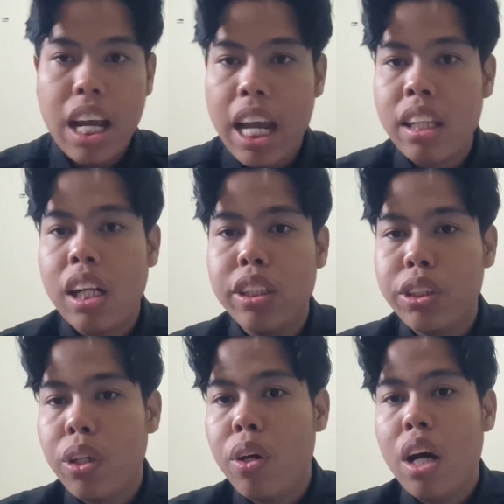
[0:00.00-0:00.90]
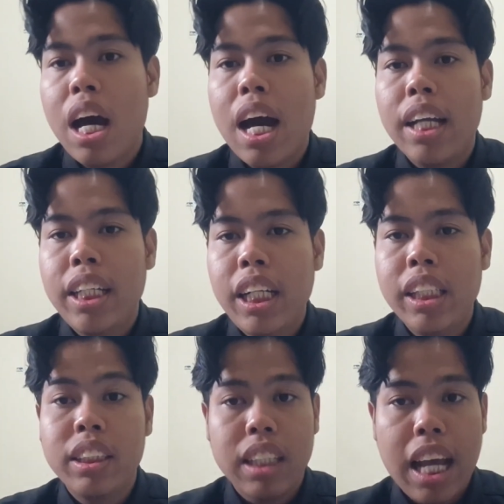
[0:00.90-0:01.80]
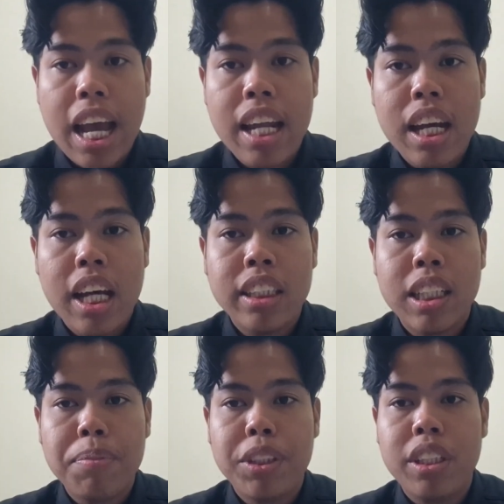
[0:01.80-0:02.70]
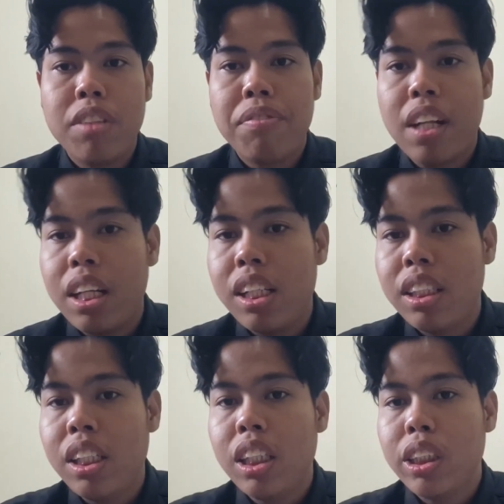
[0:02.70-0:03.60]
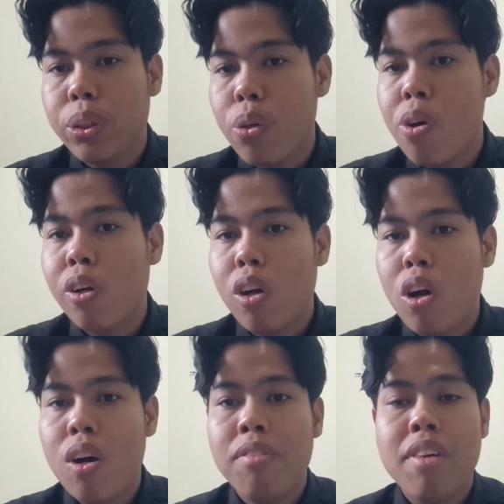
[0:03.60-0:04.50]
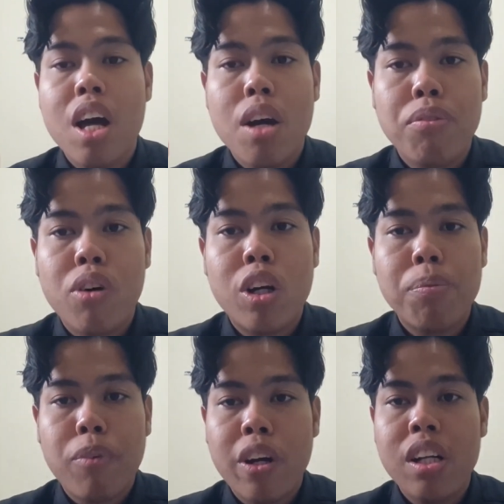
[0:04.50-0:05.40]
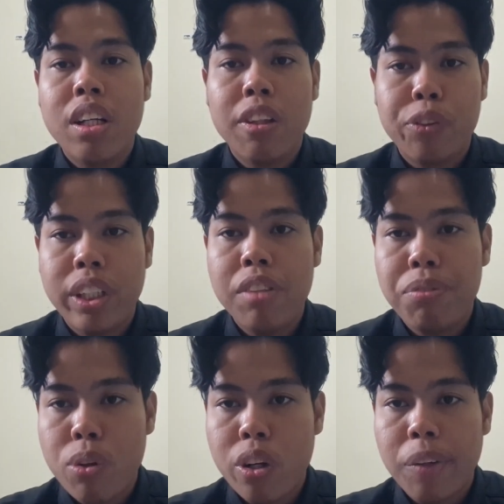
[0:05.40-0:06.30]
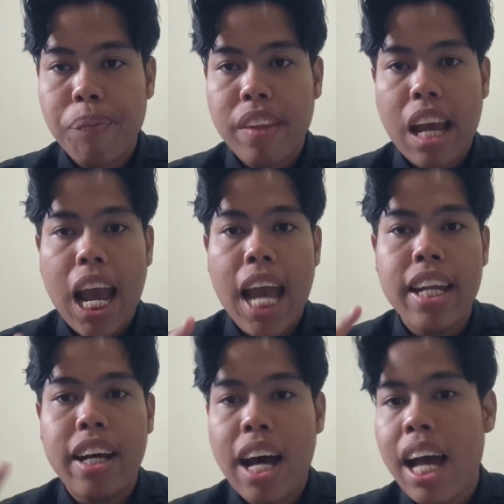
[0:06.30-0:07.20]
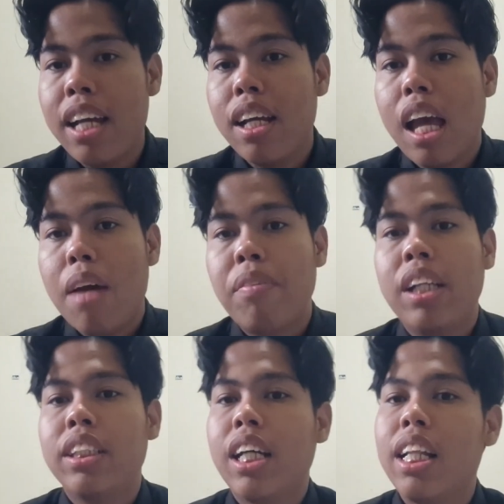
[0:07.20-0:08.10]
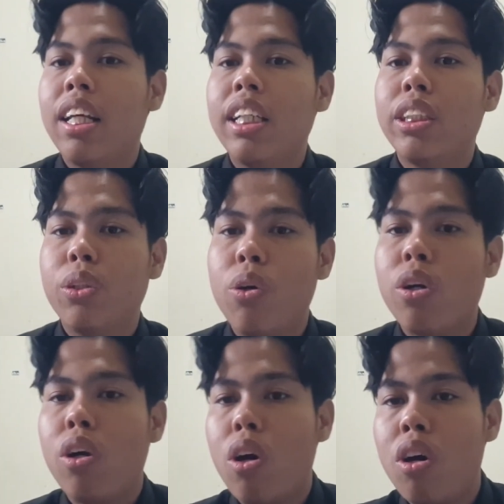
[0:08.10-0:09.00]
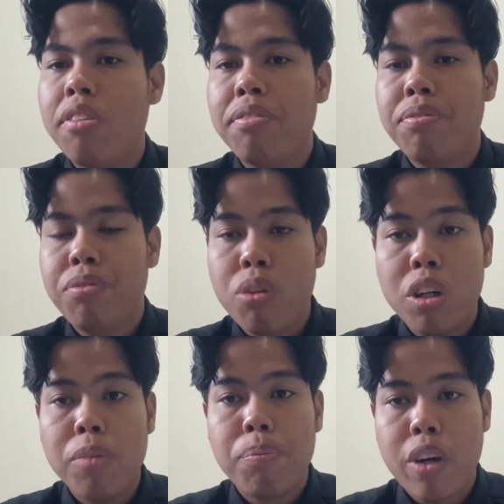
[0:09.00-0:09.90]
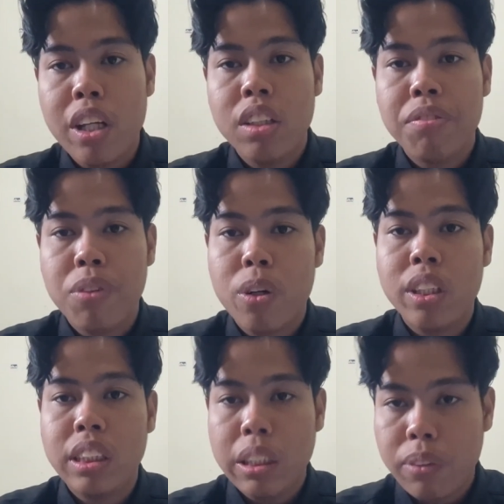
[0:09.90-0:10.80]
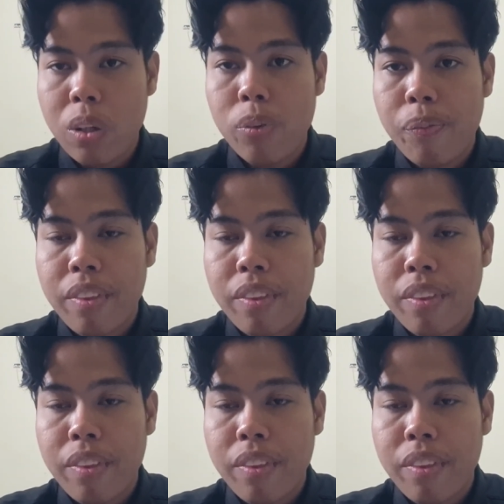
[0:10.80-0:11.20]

It also yields an exceptional validity score of 4.34 and a high practicality score of 4.40.